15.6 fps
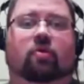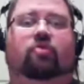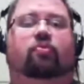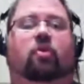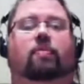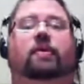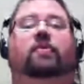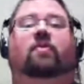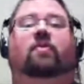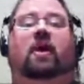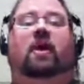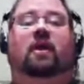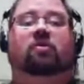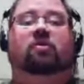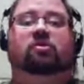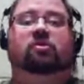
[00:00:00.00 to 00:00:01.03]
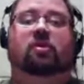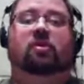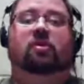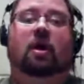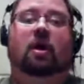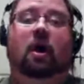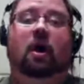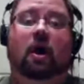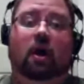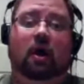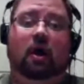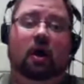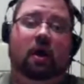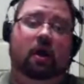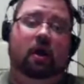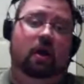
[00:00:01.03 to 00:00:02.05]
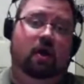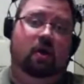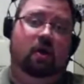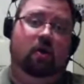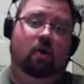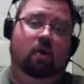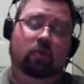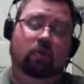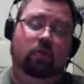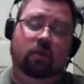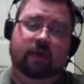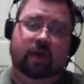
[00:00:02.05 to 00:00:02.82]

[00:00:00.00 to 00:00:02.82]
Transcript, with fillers: with Roman Reigns, only